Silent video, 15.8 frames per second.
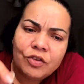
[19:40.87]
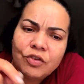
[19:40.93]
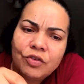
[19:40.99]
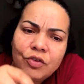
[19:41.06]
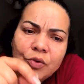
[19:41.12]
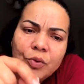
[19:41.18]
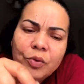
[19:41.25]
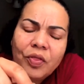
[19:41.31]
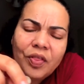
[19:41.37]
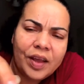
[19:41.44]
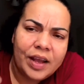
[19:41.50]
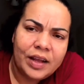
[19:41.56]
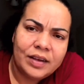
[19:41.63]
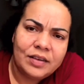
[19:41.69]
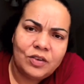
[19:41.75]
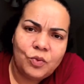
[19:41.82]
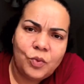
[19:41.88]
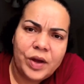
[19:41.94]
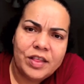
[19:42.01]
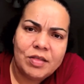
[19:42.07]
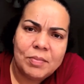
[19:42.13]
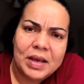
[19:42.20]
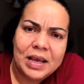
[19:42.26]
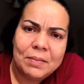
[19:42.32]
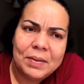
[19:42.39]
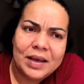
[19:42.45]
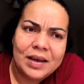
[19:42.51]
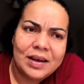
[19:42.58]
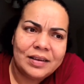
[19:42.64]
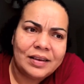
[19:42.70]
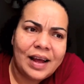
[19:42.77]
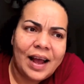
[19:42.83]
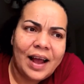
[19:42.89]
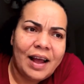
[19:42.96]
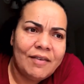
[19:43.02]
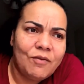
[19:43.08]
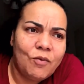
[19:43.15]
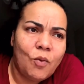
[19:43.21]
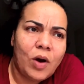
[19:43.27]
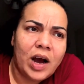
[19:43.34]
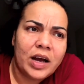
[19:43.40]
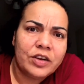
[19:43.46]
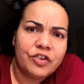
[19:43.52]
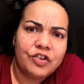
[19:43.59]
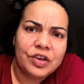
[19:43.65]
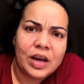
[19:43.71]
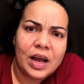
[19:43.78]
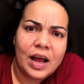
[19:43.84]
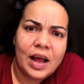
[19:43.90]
do things with me because I have watched